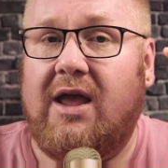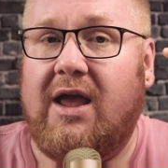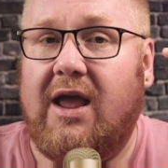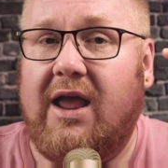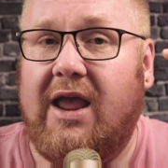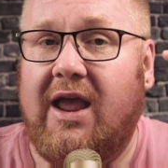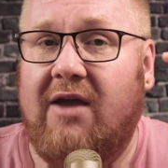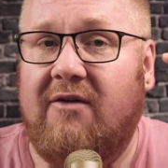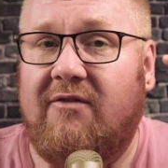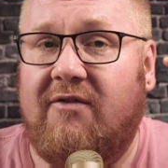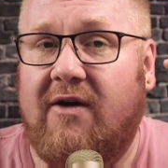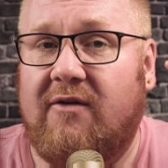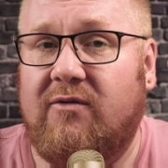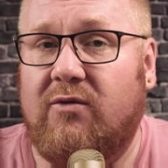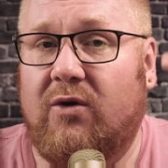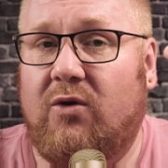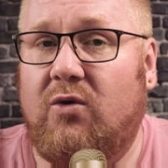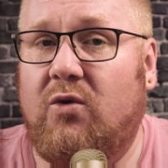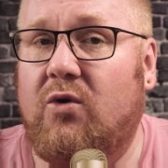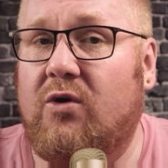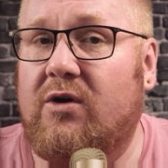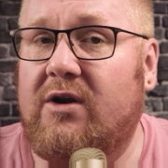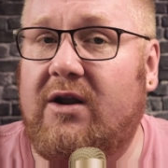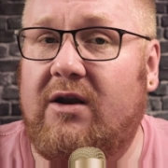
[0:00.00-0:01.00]
If I've
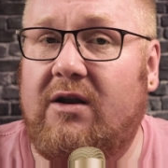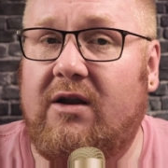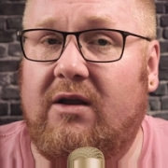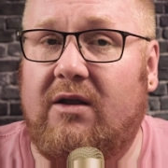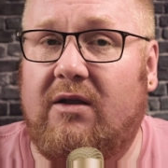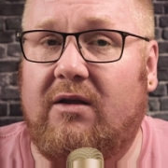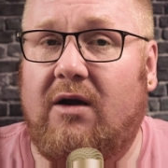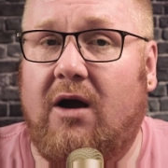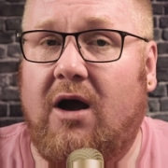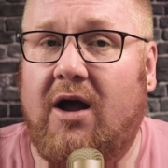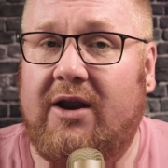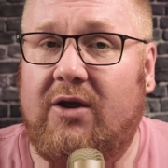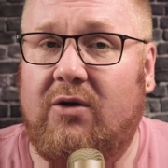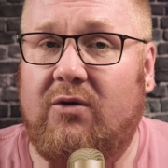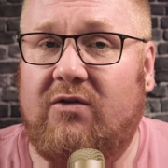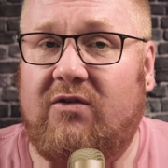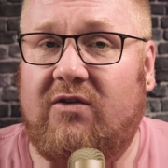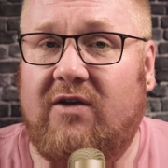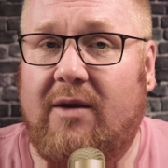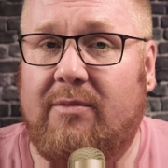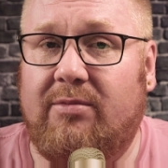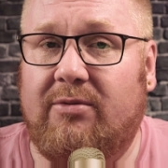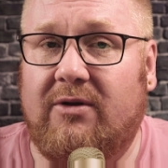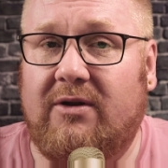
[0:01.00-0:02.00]
recorded audio
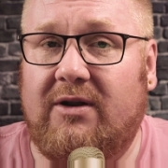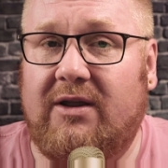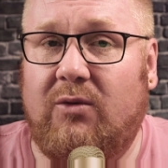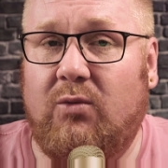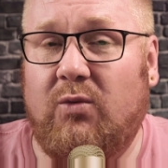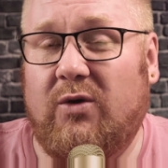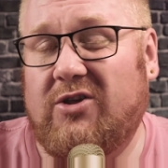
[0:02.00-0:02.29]
separately,